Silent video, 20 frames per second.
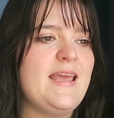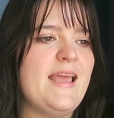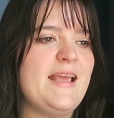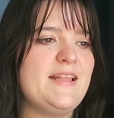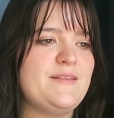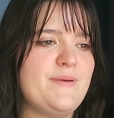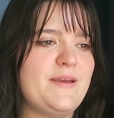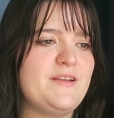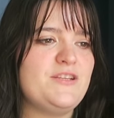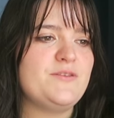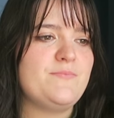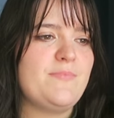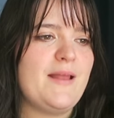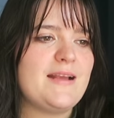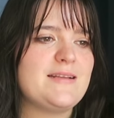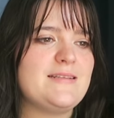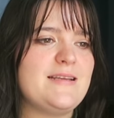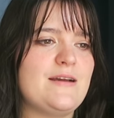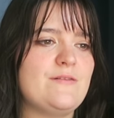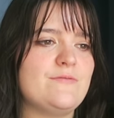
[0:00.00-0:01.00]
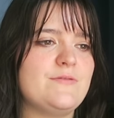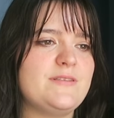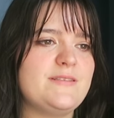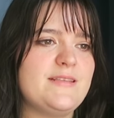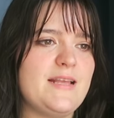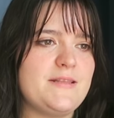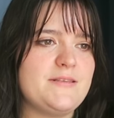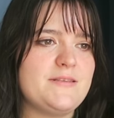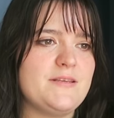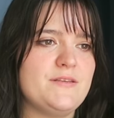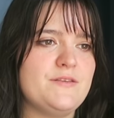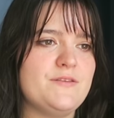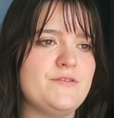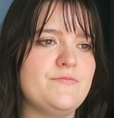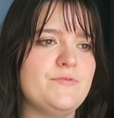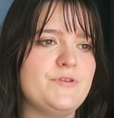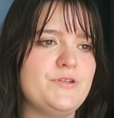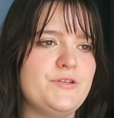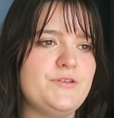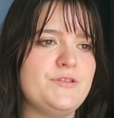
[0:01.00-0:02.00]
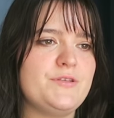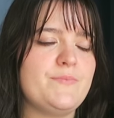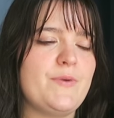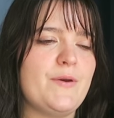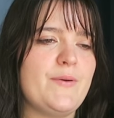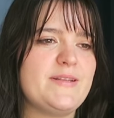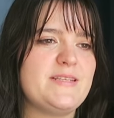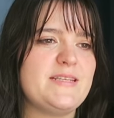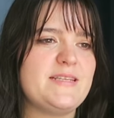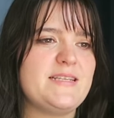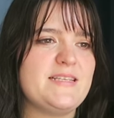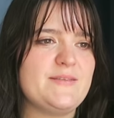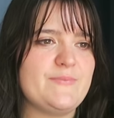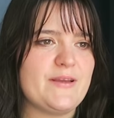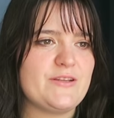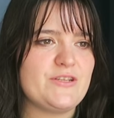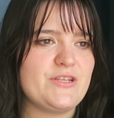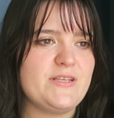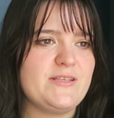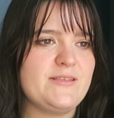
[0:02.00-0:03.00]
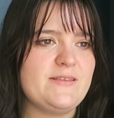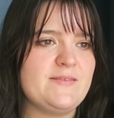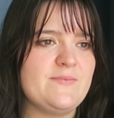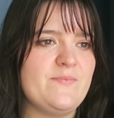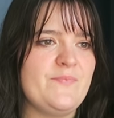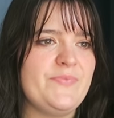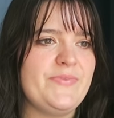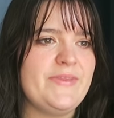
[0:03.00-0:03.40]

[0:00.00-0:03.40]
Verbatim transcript: its pages blacked out, censors, reduced to poetic dispatches.